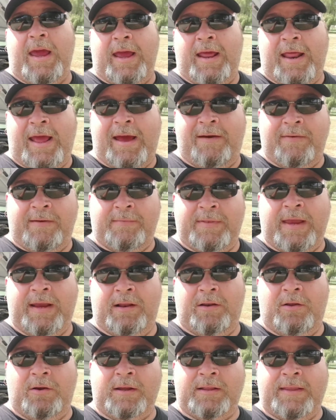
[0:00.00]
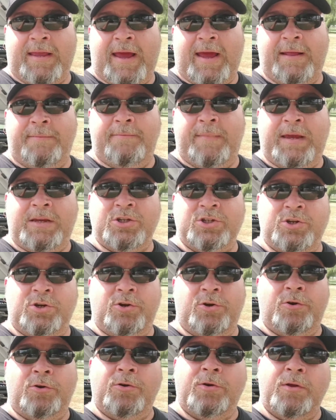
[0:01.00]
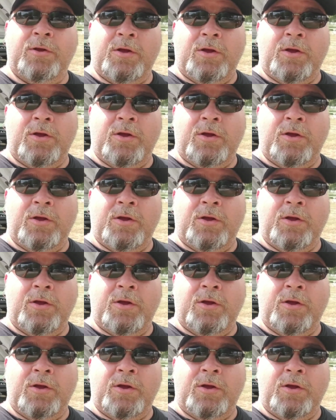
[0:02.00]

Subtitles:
and have him take a look at that and make sure